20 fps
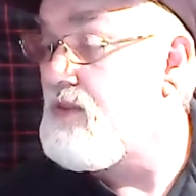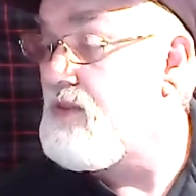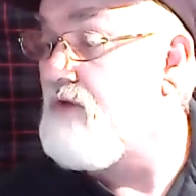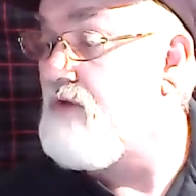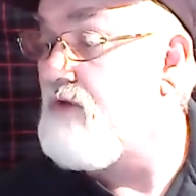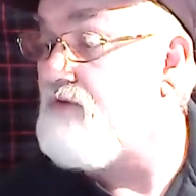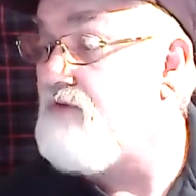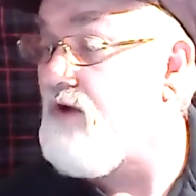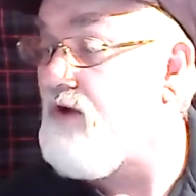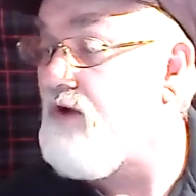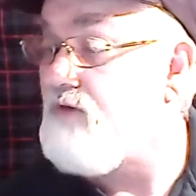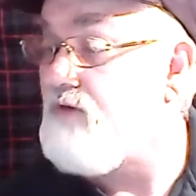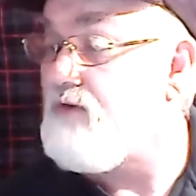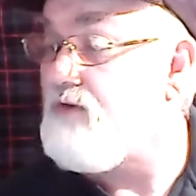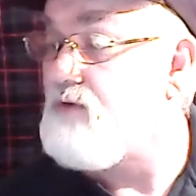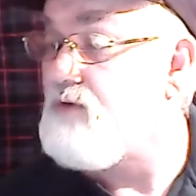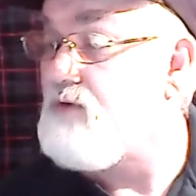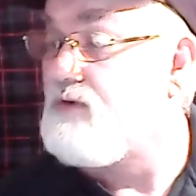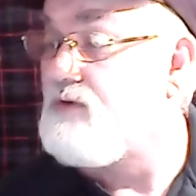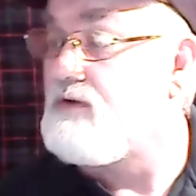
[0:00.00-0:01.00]

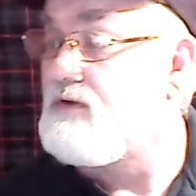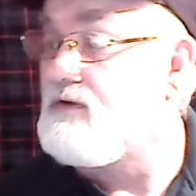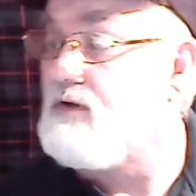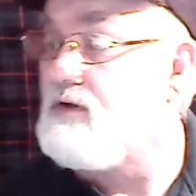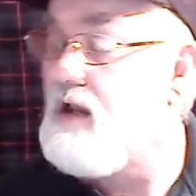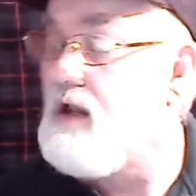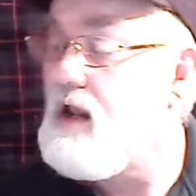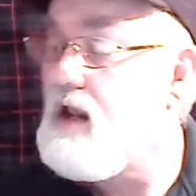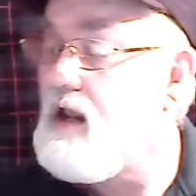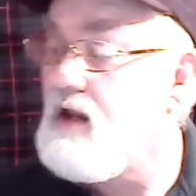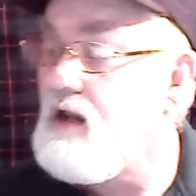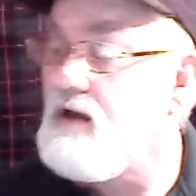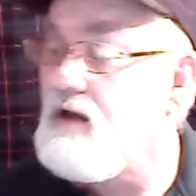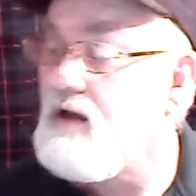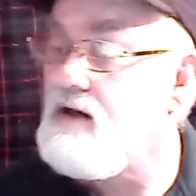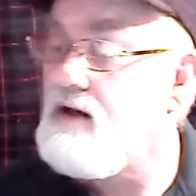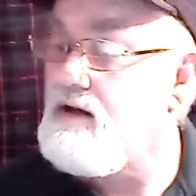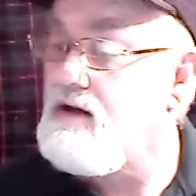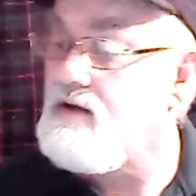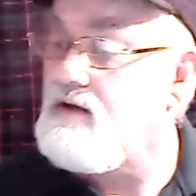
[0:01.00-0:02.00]
Volvo.
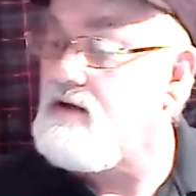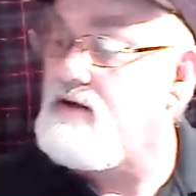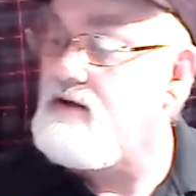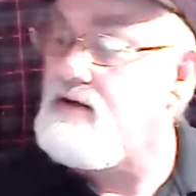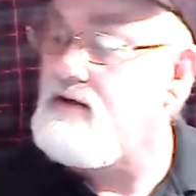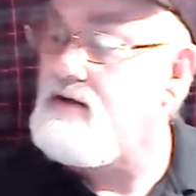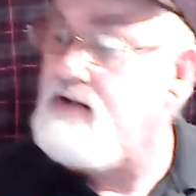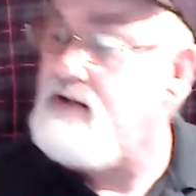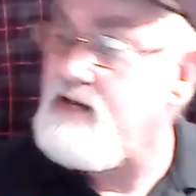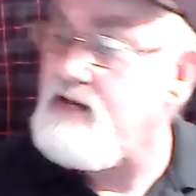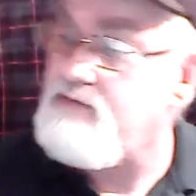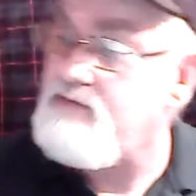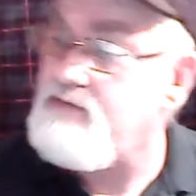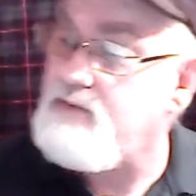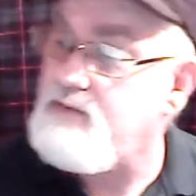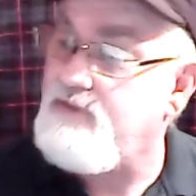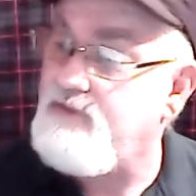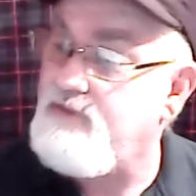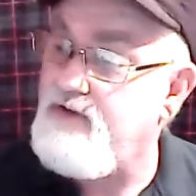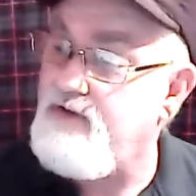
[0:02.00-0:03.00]
David
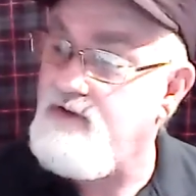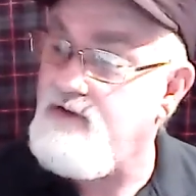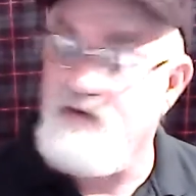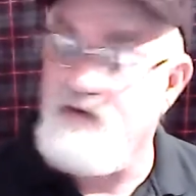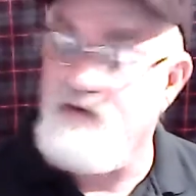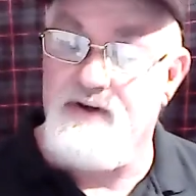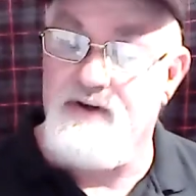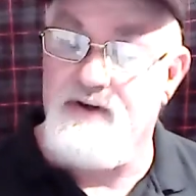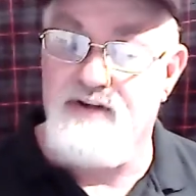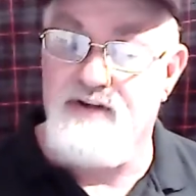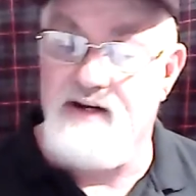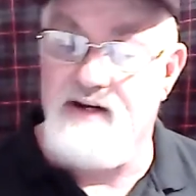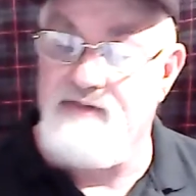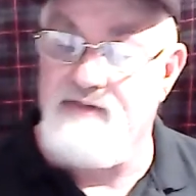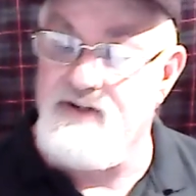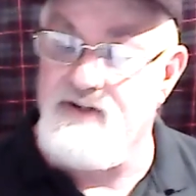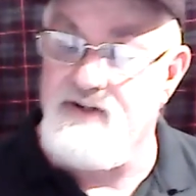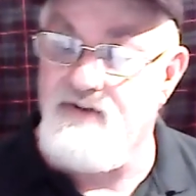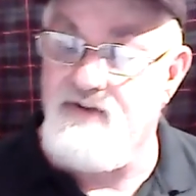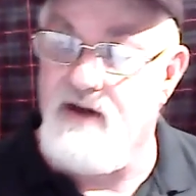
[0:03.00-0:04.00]
put a Volvo on the side of
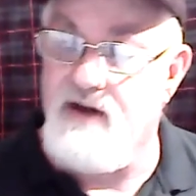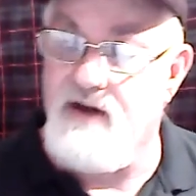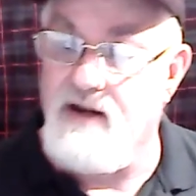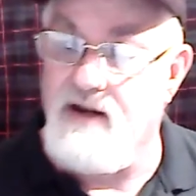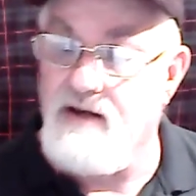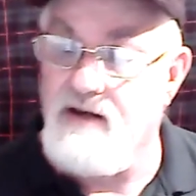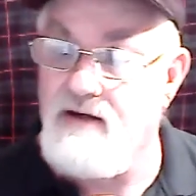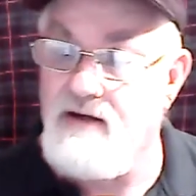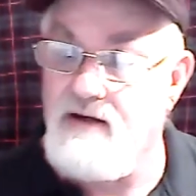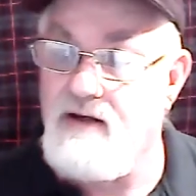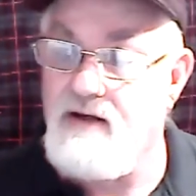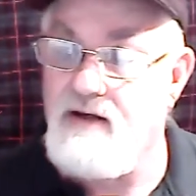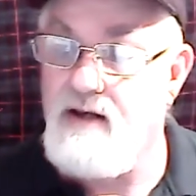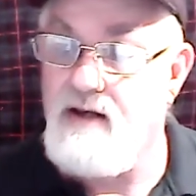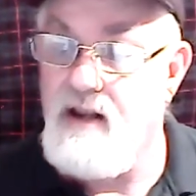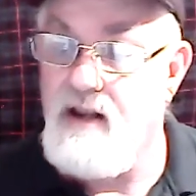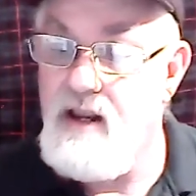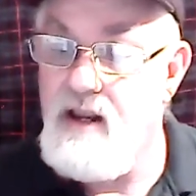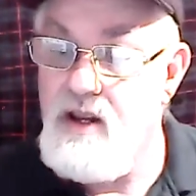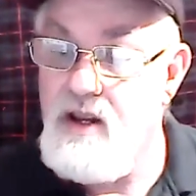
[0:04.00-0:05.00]
his truck.
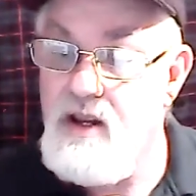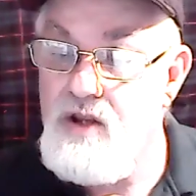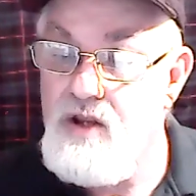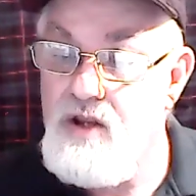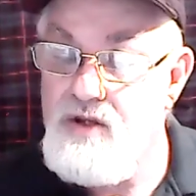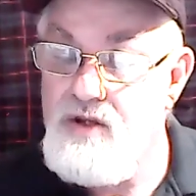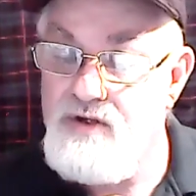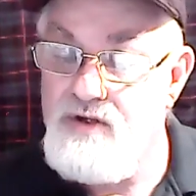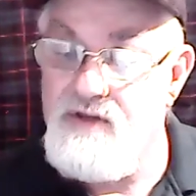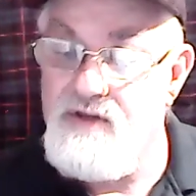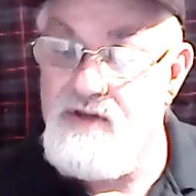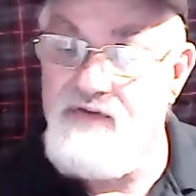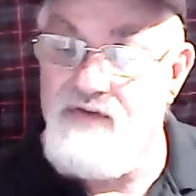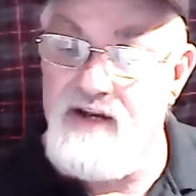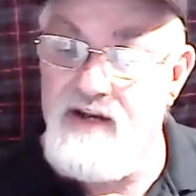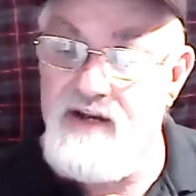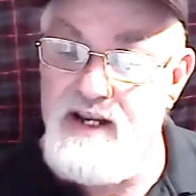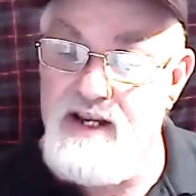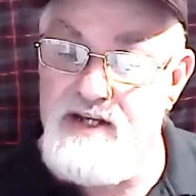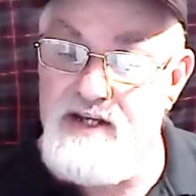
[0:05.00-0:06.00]
So the
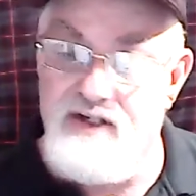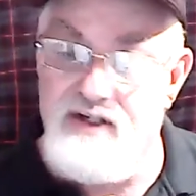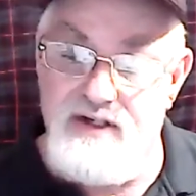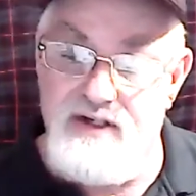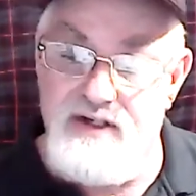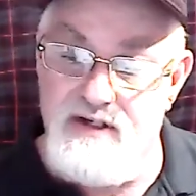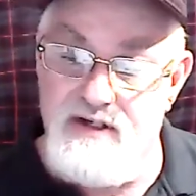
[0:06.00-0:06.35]
thing is,